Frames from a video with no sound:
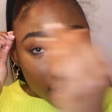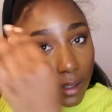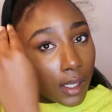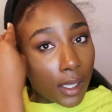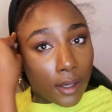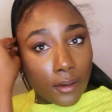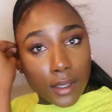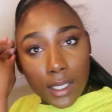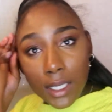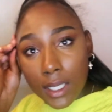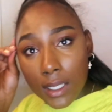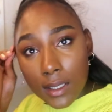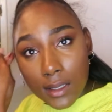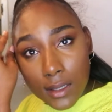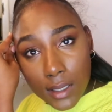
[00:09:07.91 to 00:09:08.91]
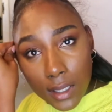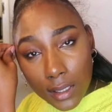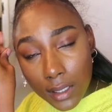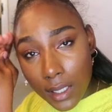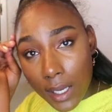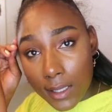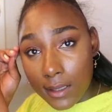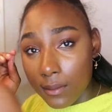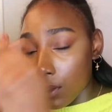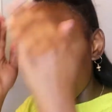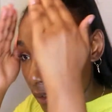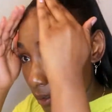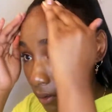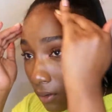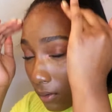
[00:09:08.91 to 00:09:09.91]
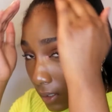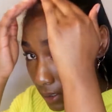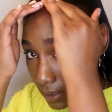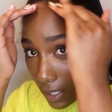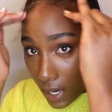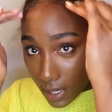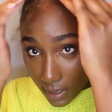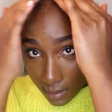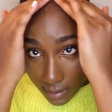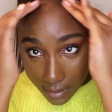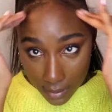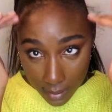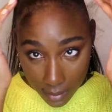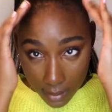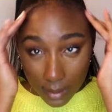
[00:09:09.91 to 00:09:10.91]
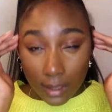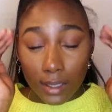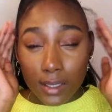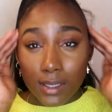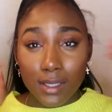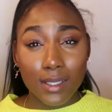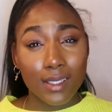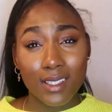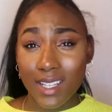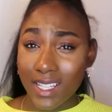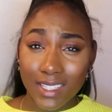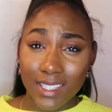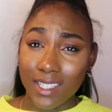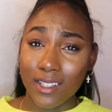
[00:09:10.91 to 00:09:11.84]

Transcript: the ingredients in the Got to Be glue is not the